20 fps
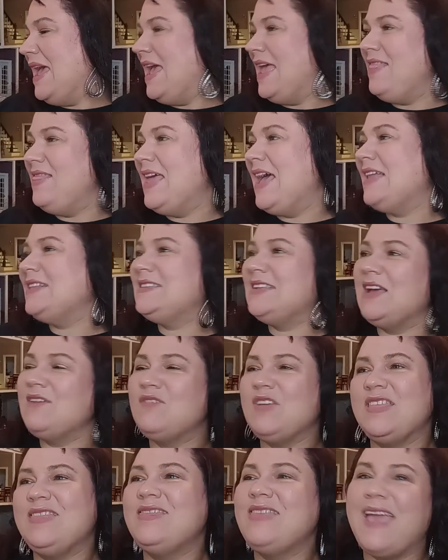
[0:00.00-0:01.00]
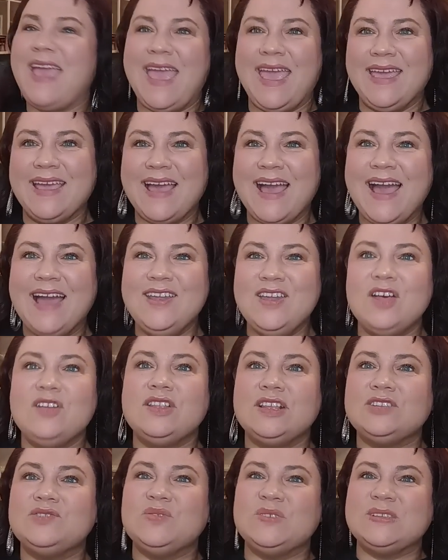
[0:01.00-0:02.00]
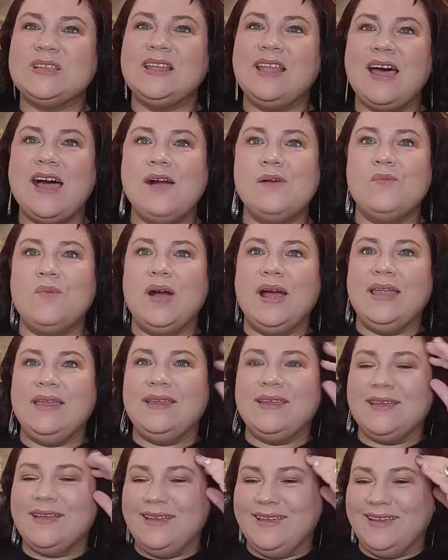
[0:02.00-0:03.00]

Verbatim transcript: And that's everything. I know this was a long one.